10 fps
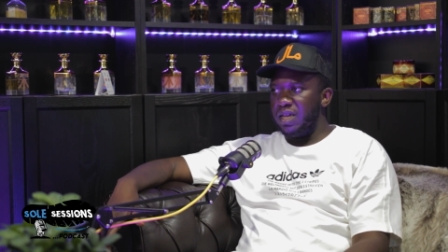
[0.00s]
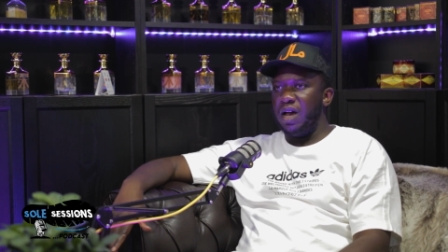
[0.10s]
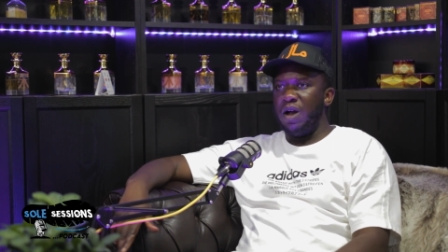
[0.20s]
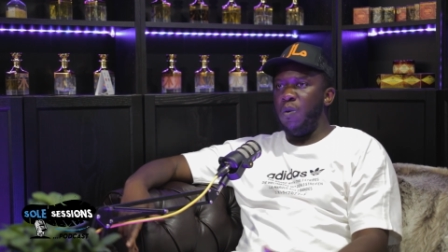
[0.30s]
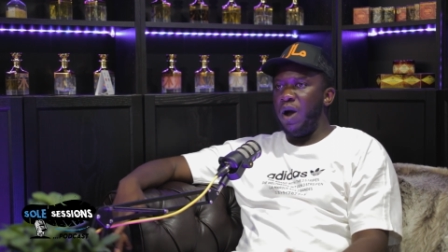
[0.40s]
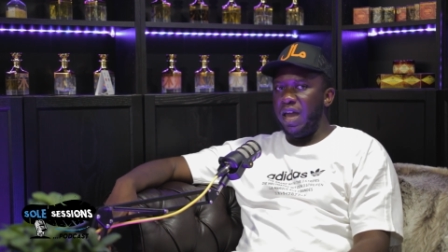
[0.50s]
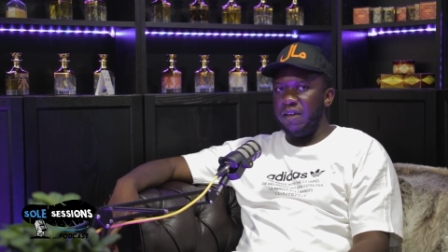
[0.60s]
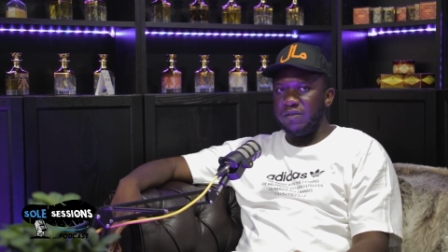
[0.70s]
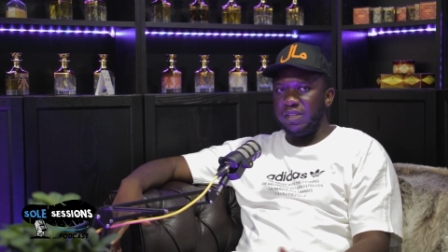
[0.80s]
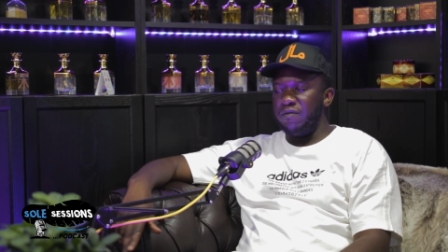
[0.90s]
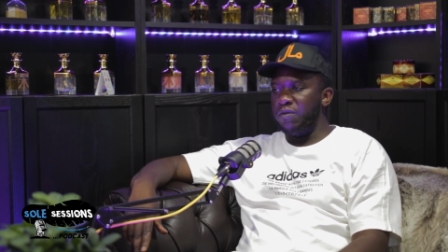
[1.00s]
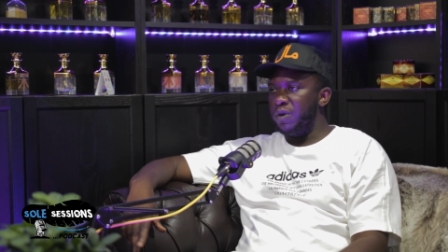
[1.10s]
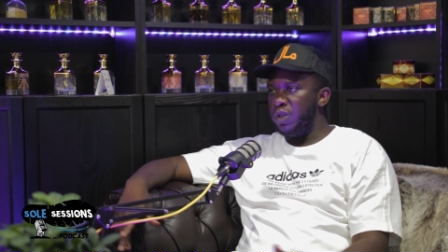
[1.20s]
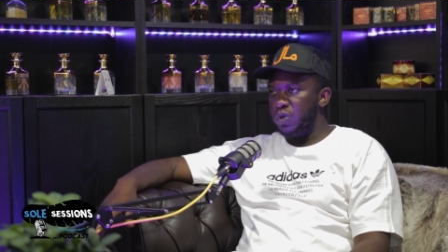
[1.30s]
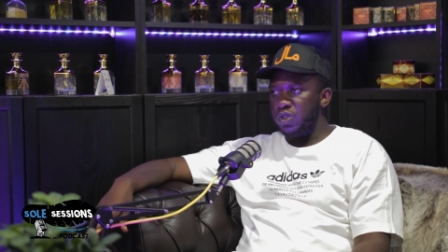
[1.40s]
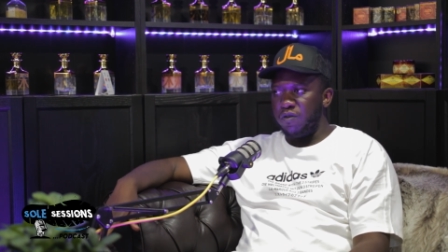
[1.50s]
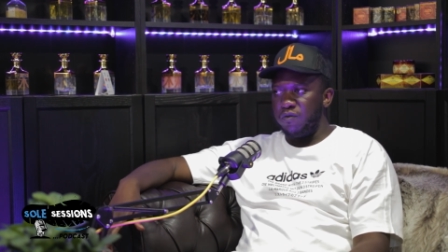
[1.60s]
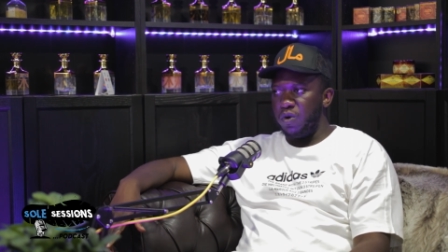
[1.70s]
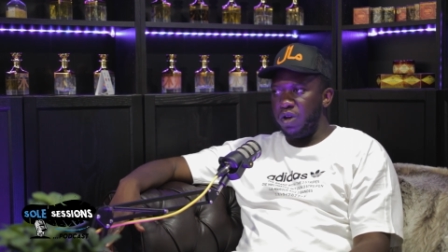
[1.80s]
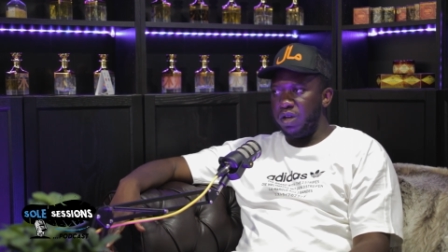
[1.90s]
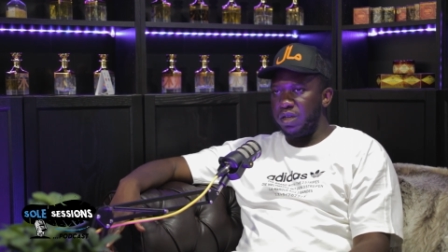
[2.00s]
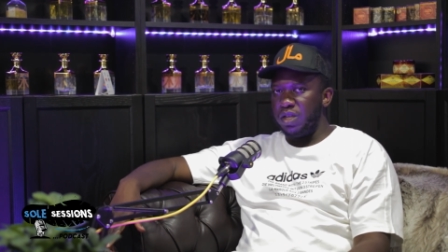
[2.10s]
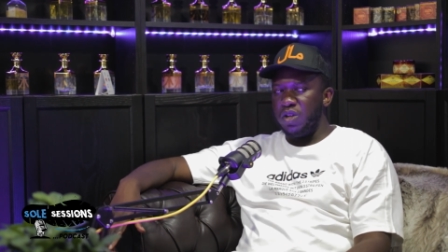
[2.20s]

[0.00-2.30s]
our wives. Everybody was off work.